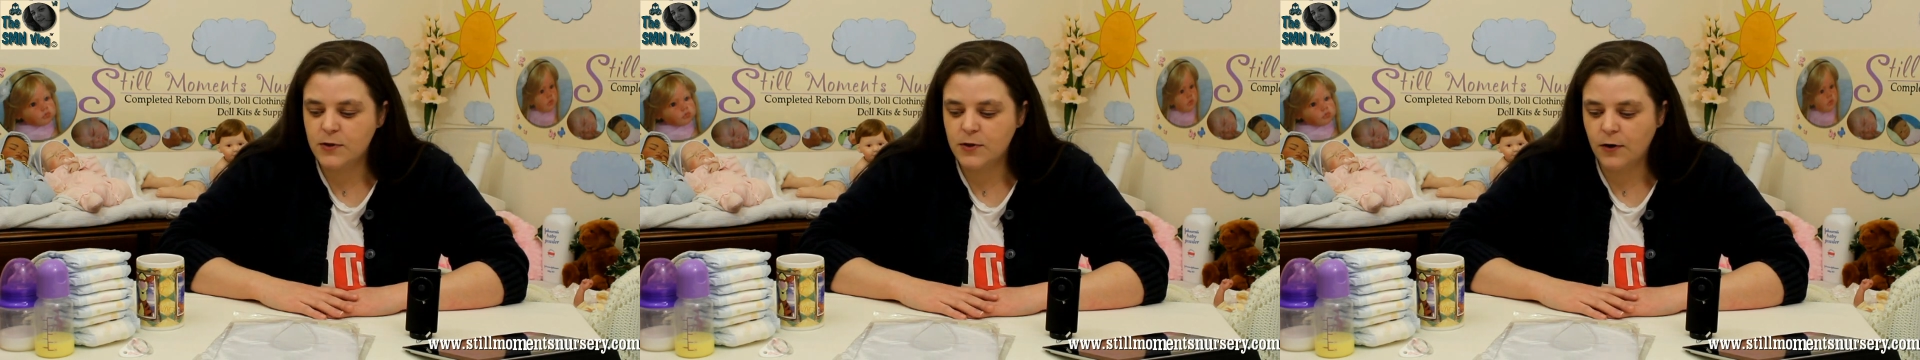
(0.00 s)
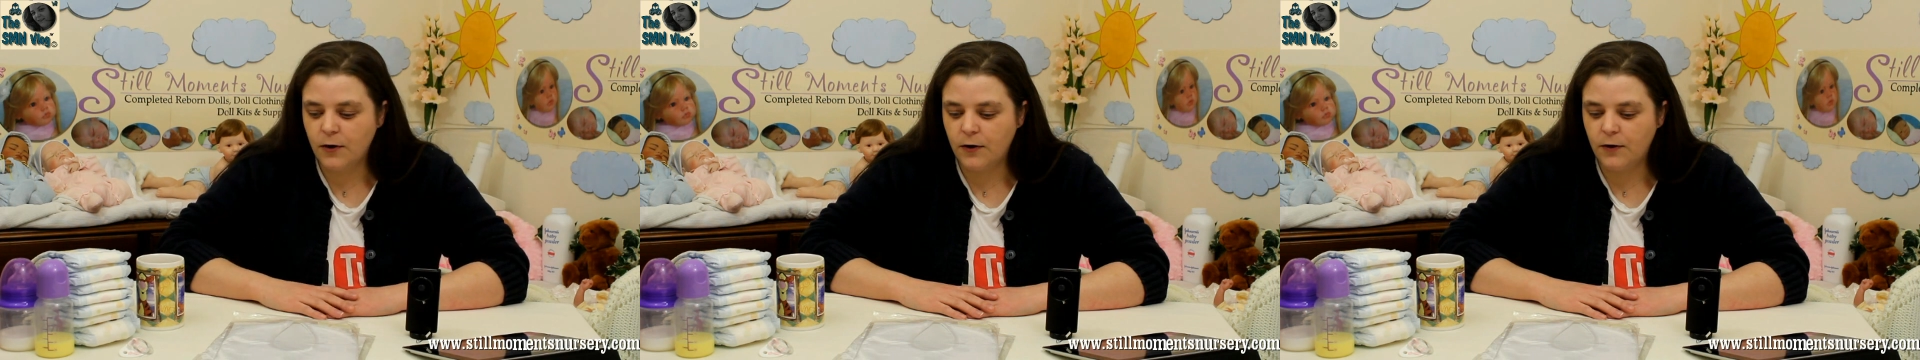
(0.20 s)

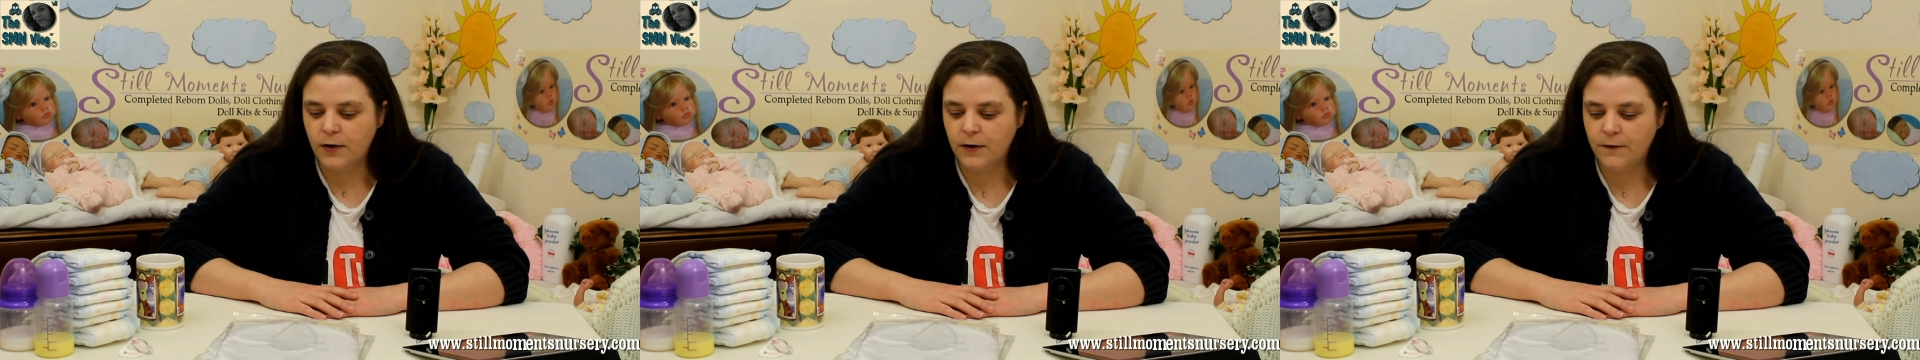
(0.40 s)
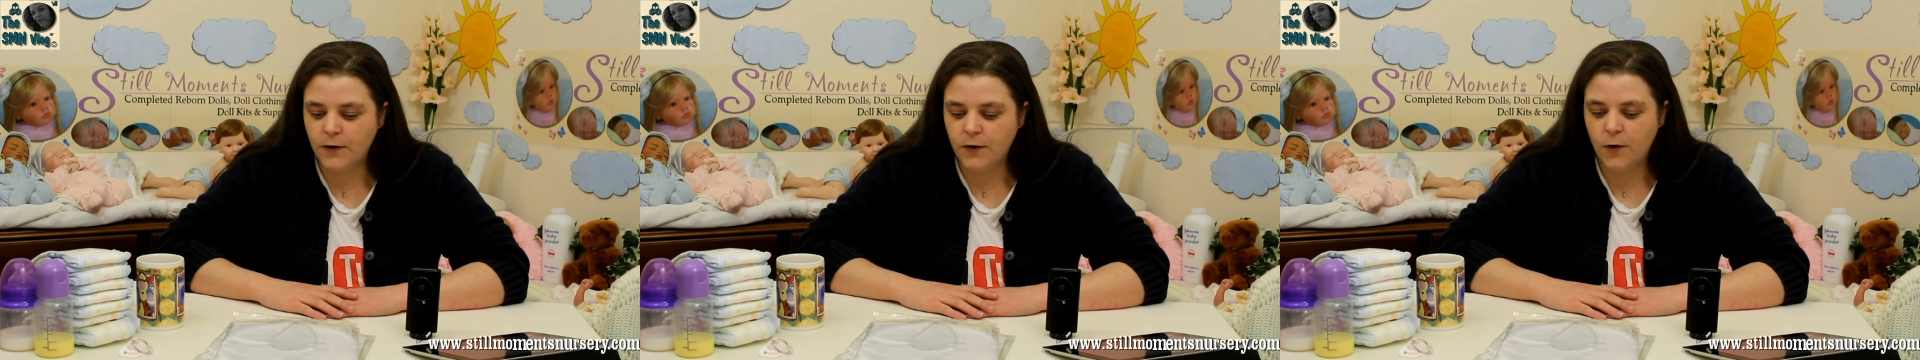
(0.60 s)
So
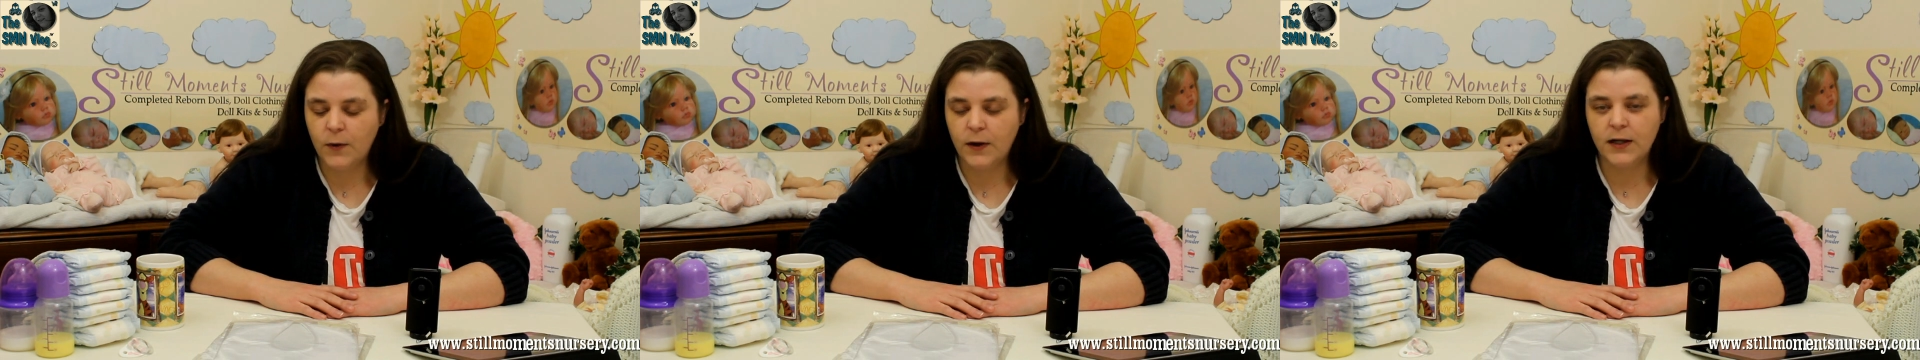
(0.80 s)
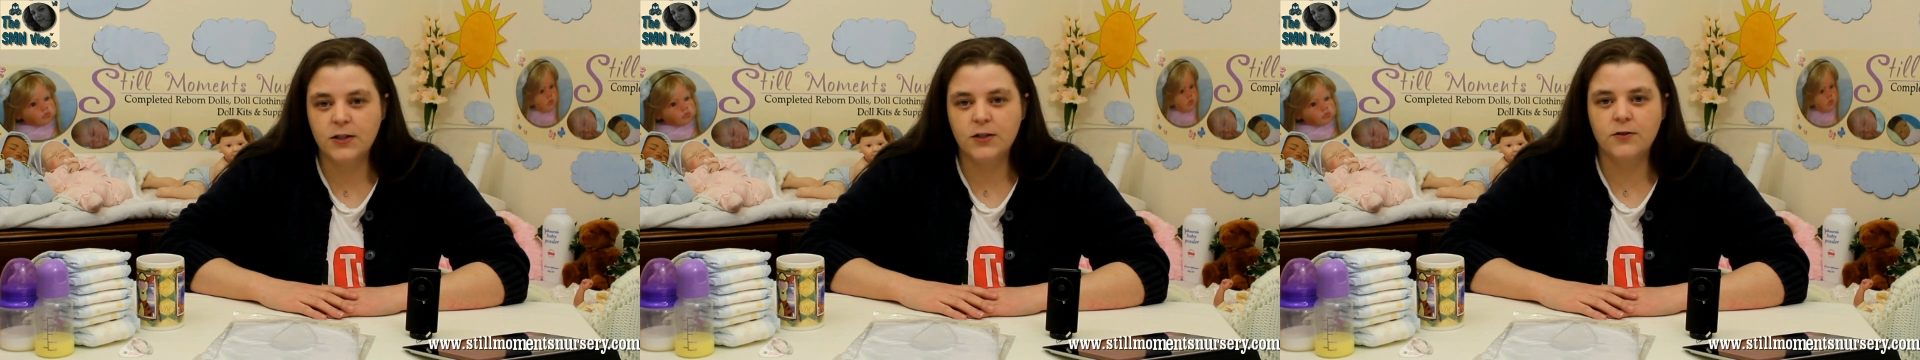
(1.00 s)
if you're not
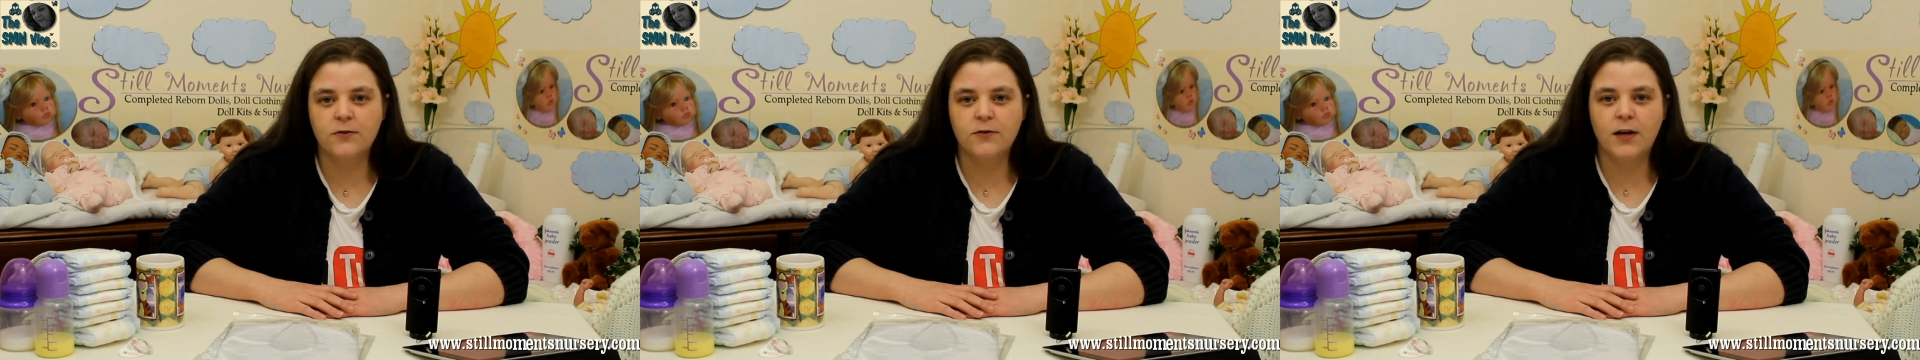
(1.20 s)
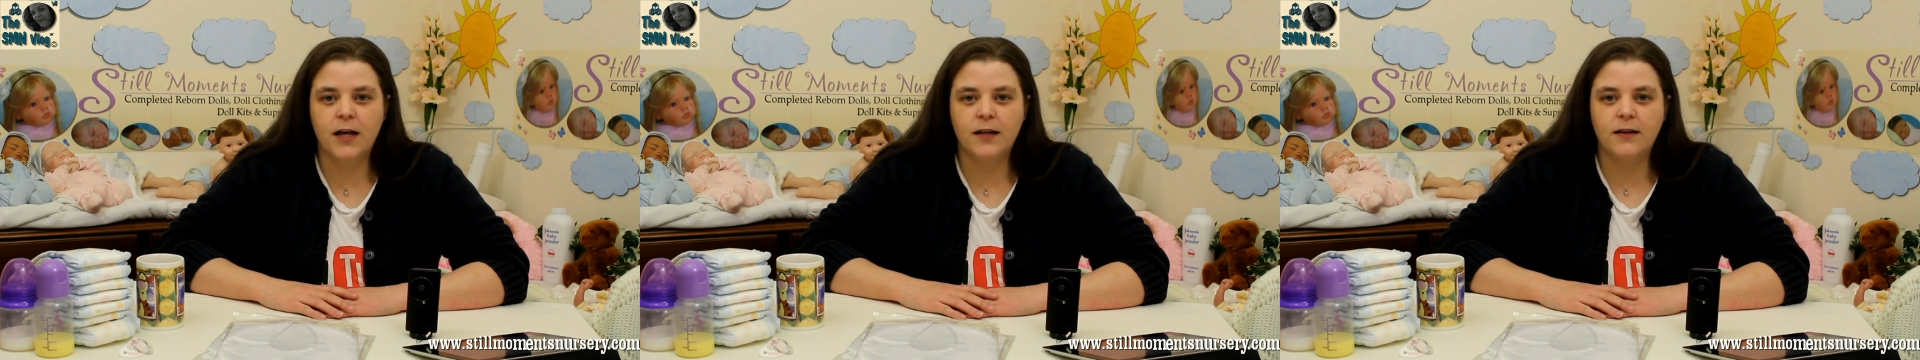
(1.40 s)
willing to
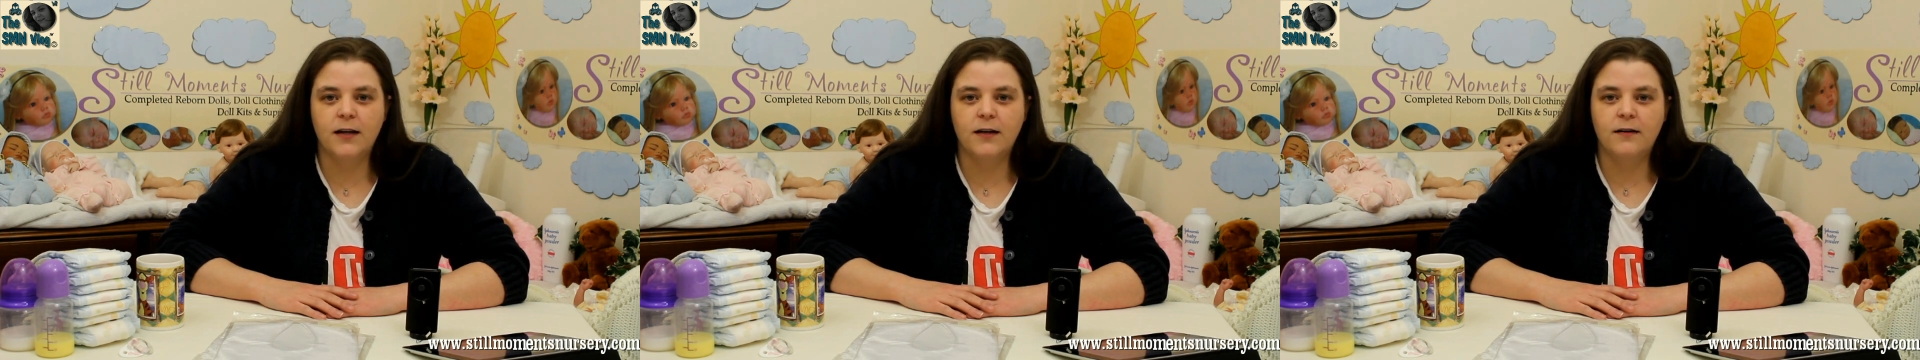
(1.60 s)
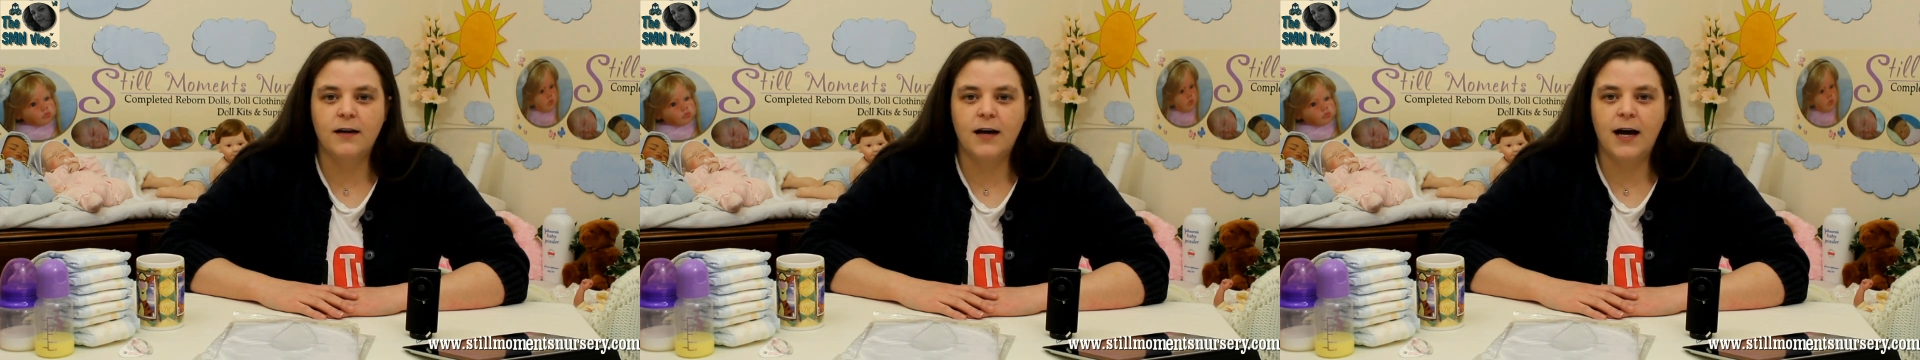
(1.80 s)
do that,
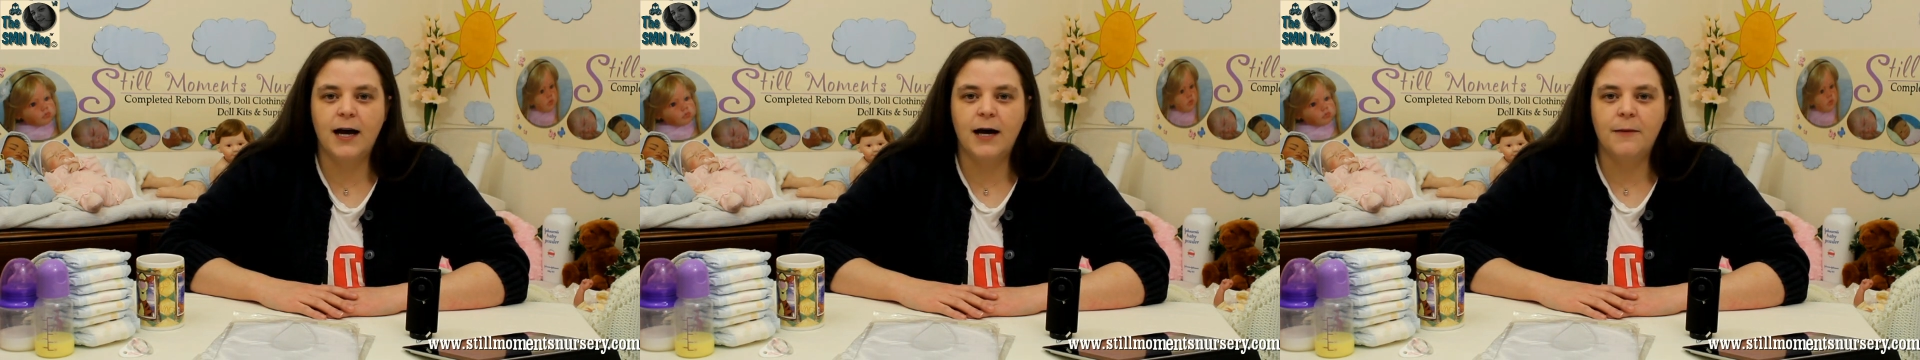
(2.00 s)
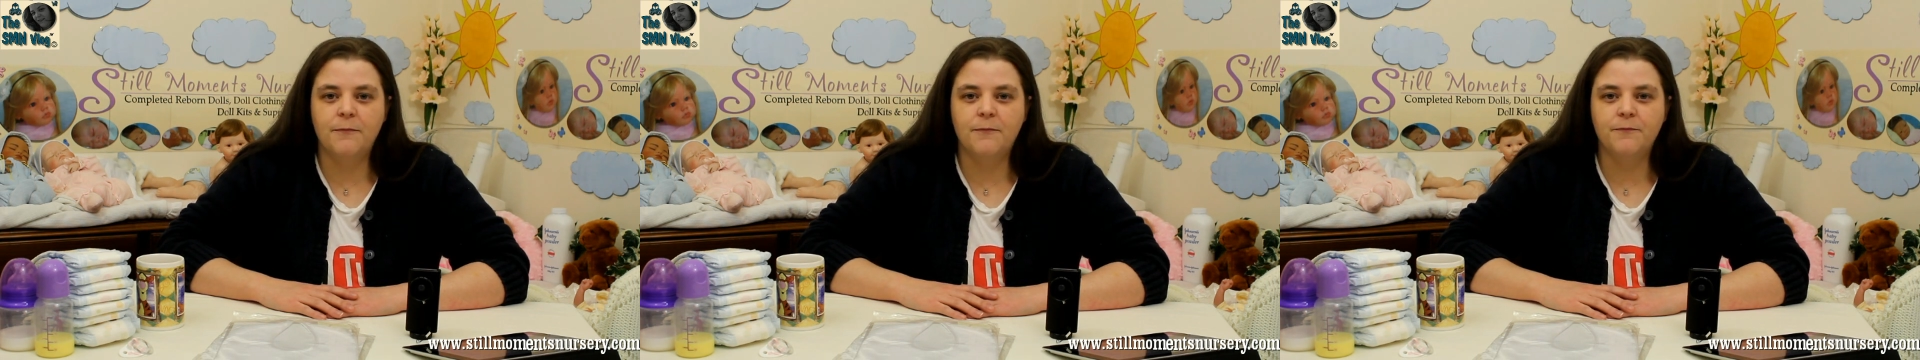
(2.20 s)

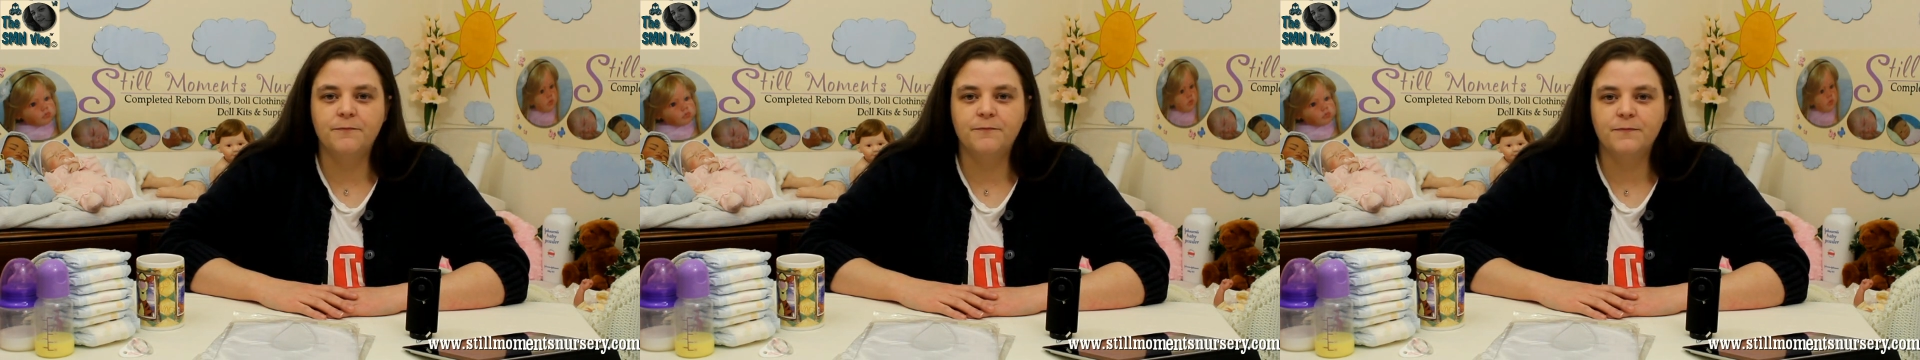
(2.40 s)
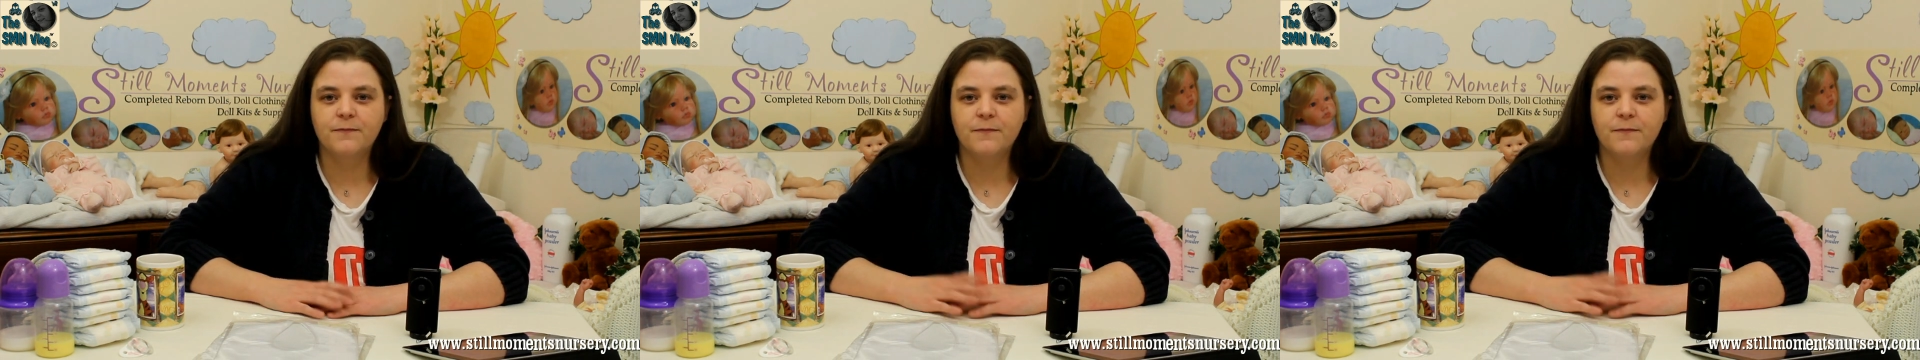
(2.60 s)
then